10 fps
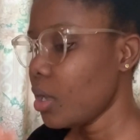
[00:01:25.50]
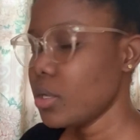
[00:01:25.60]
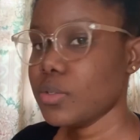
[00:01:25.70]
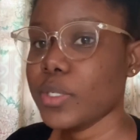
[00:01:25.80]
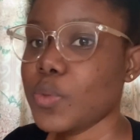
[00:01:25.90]

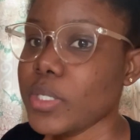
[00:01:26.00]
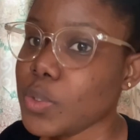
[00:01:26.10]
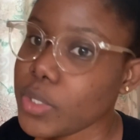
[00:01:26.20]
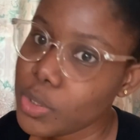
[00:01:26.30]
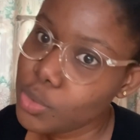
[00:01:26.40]
so it's
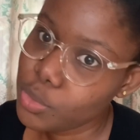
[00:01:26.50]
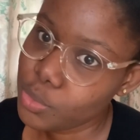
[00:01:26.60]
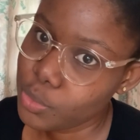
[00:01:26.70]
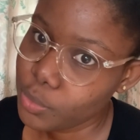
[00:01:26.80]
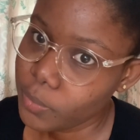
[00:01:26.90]

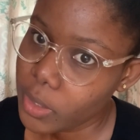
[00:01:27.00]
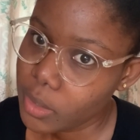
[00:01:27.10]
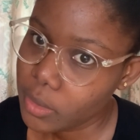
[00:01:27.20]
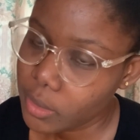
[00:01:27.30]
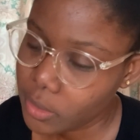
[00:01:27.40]
2022
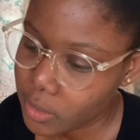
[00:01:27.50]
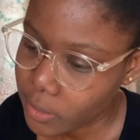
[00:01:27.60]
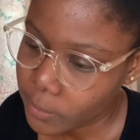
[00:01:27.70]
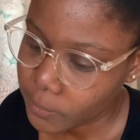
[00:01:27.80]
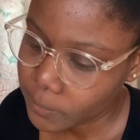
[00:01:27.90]
and then
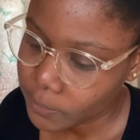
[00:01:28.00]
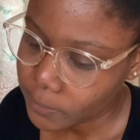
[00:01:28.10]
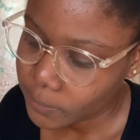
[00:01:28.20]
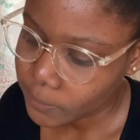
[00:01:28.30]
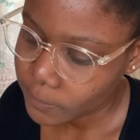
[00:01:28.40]
um
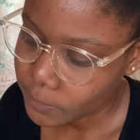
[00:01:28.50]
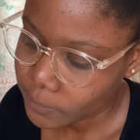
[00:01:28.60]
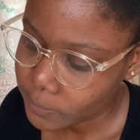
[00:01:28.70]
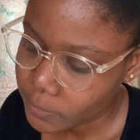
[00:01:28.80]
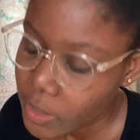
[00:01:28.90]

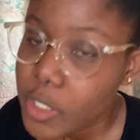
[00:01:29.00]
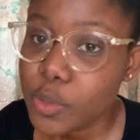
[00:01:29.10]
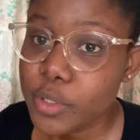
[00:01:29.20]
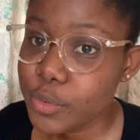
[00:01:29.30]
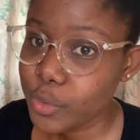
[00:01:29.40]

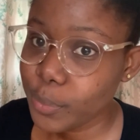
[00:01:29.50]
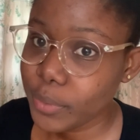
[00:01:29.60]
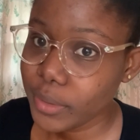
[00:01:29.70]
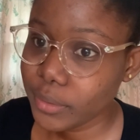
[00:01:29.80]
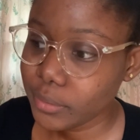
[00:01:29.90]
you're
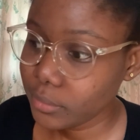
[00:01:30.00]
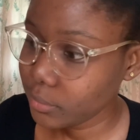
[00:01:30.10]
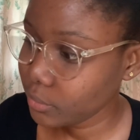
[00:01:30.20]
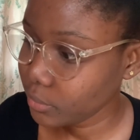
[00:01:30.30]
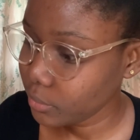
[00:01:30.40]
reopening
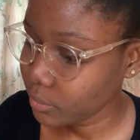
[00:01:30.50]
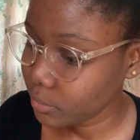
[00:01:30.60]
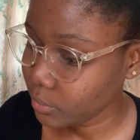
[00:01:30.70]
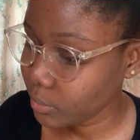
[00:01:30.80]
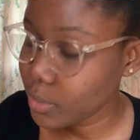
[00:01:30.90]

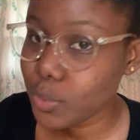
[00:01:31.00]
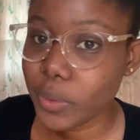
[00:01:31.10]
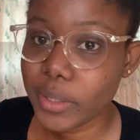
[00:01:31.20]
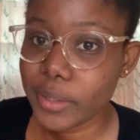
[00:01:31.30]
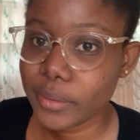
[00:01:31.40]
this week
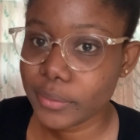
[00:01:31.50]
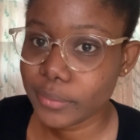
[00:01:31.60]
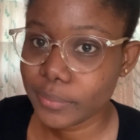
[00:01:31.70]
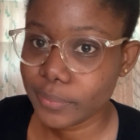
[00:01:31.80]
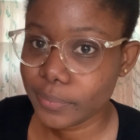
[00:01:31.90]

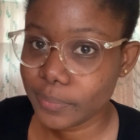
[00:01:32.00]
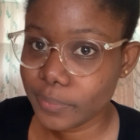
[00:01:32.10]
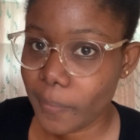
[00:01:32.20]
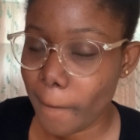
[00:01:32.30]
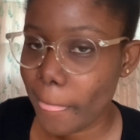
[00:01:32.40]

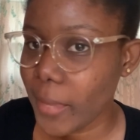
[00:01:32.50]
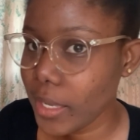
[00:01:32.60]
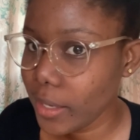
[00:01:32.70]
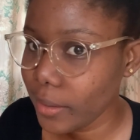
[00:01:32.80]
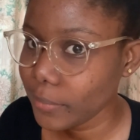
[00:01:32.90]

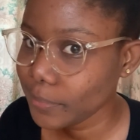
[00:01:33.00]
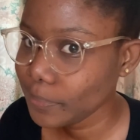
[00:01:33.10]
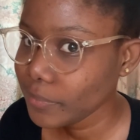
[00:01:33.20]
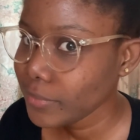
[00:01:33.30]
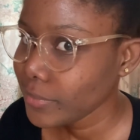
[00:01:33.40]
yeah
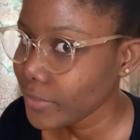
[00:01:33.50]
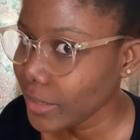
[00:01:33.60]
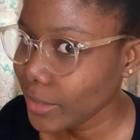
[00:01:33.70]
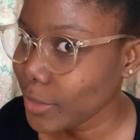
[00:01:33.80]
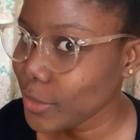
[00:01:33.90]

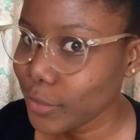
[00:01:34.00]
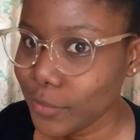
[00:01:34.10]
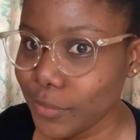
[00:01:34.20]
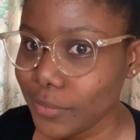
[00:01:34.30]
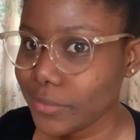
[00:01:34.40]
lots of
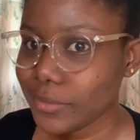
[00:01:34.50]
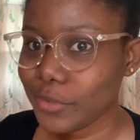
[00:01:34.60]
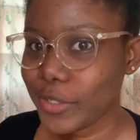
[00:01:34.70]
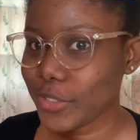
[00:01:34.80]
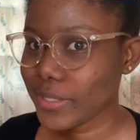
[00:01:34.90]

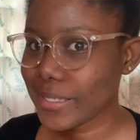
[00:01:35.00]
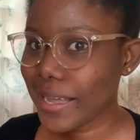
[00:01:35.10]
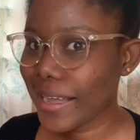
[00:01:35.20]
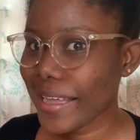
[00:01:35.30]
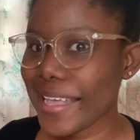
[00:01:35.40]
freshers are
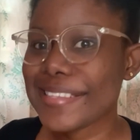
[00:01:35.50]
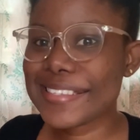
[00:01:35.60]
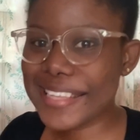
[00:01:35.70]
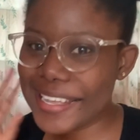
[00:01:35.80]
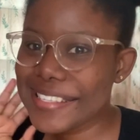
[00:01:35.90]

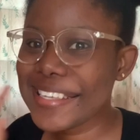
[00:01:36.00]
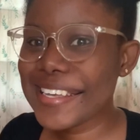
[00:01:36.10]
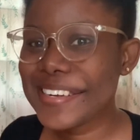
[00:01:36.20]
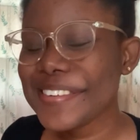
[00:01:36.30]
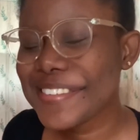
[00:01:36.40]

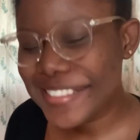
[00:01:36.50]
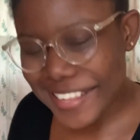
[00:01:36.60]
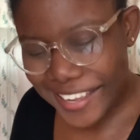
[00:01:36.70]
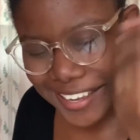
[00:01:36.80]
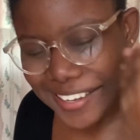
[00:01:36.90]
excited oh
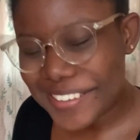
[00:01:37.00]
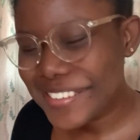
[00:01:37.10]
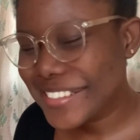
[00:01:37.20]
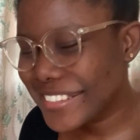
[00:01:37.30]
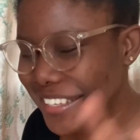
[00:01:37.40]
let me go